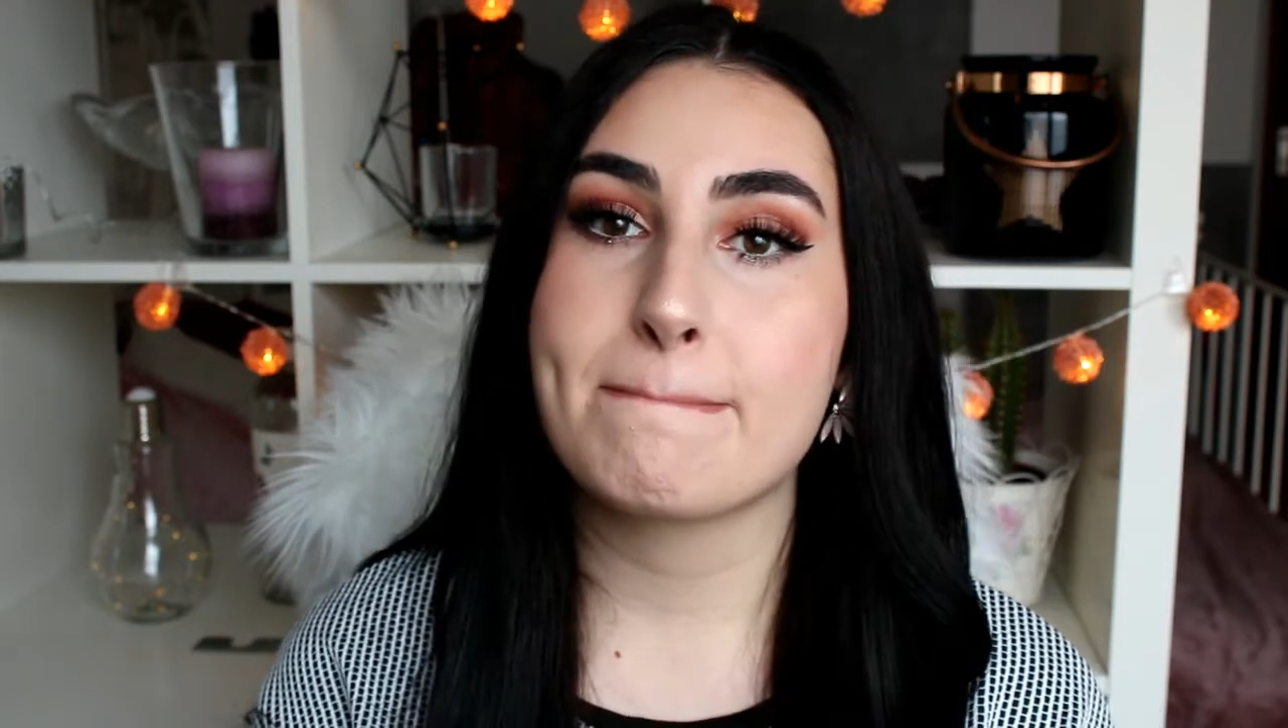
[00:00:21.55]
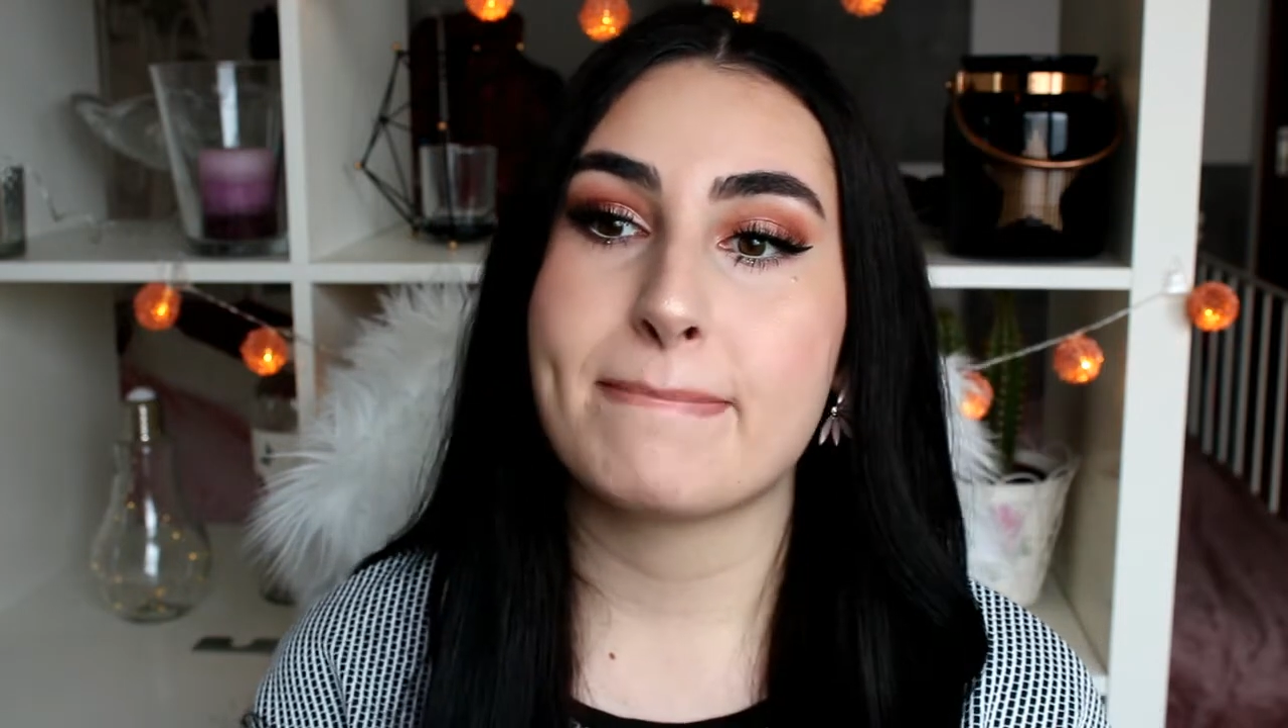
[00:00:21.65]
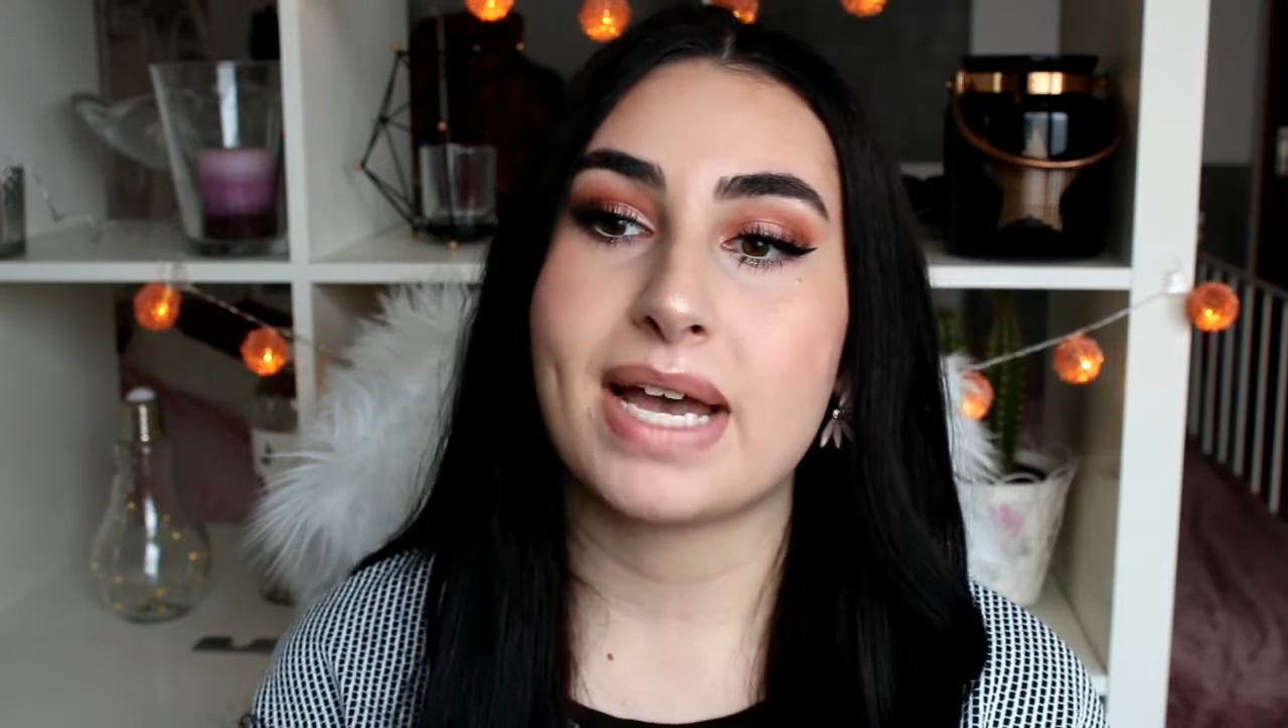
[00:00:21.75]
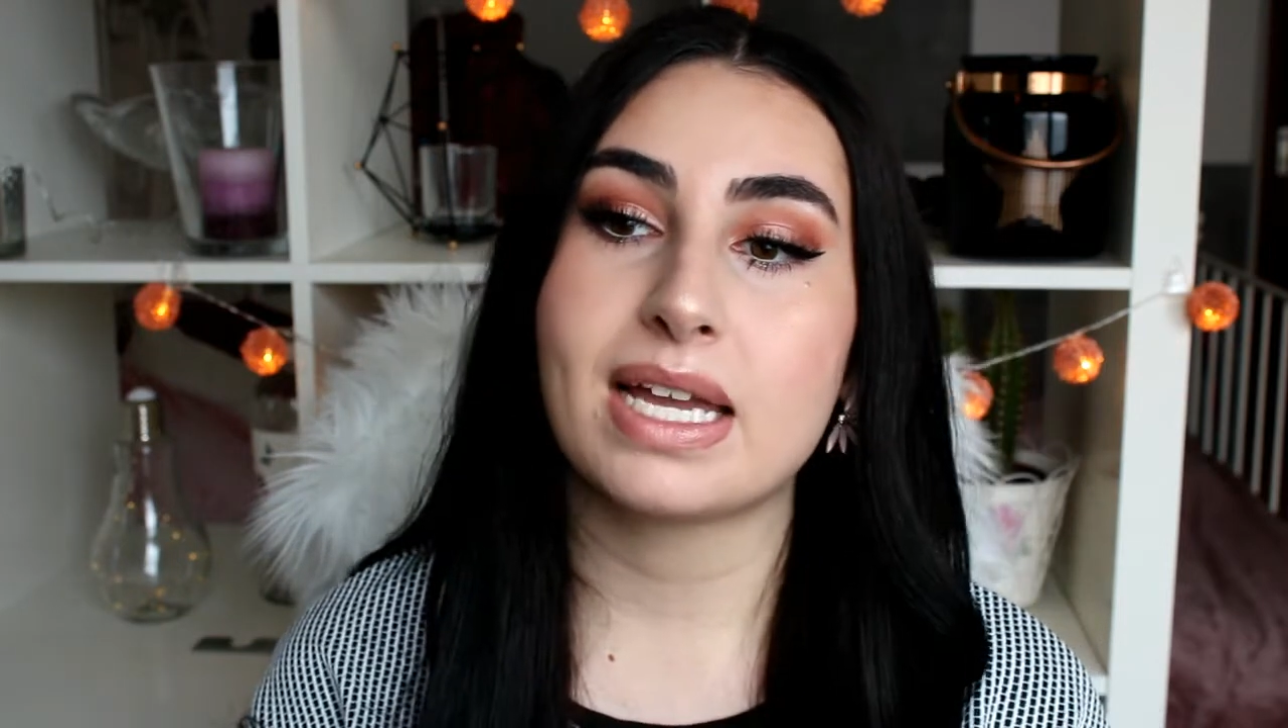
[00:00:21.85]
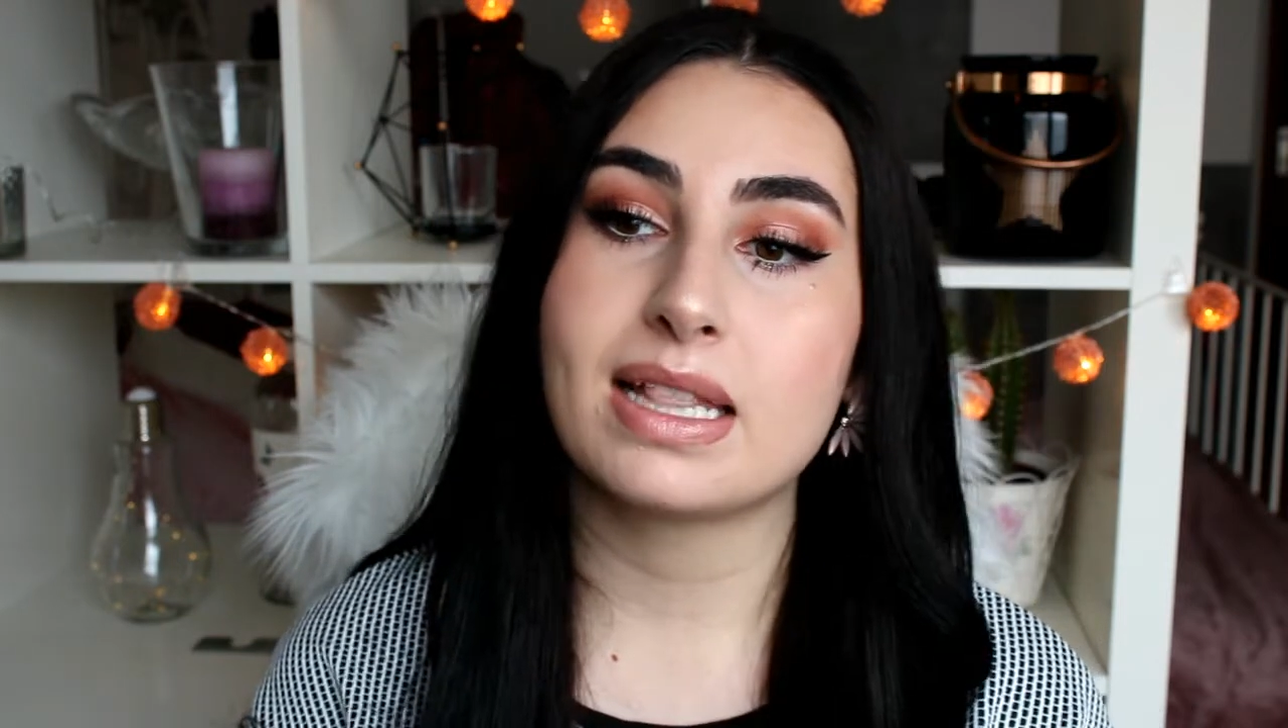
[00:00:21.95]

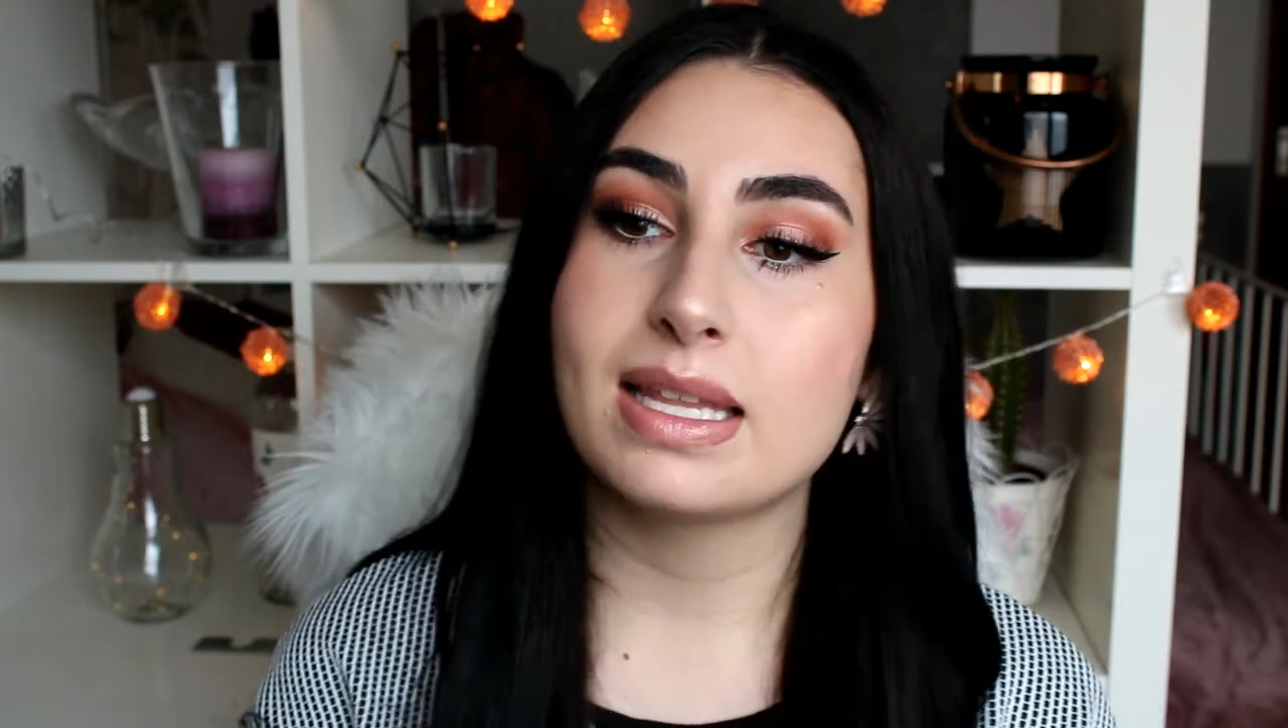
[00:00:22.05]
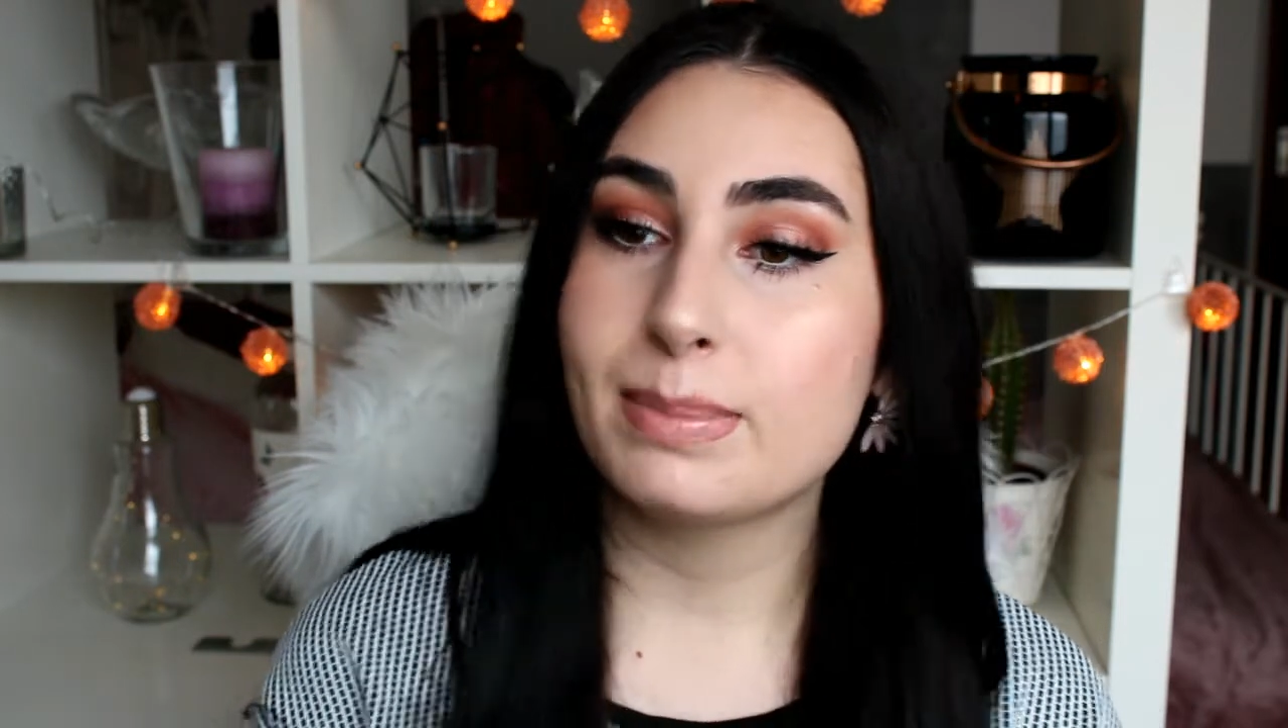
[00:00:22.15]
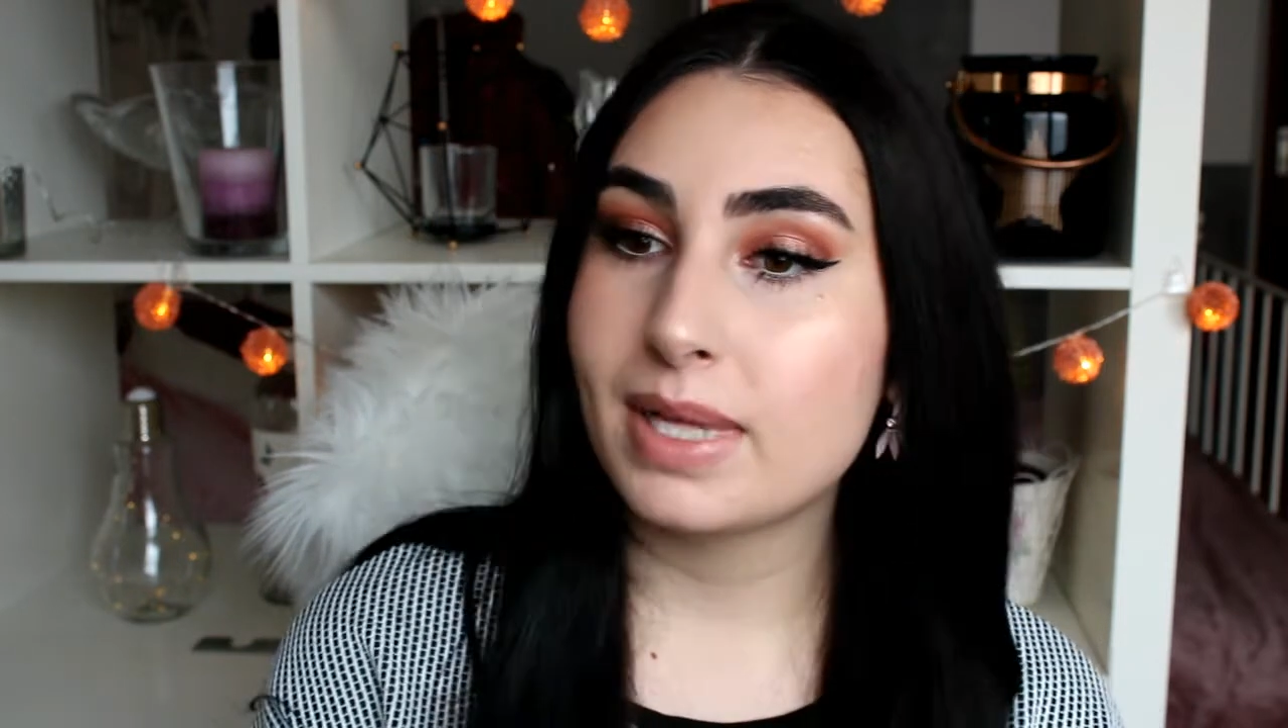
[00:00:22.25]
my lip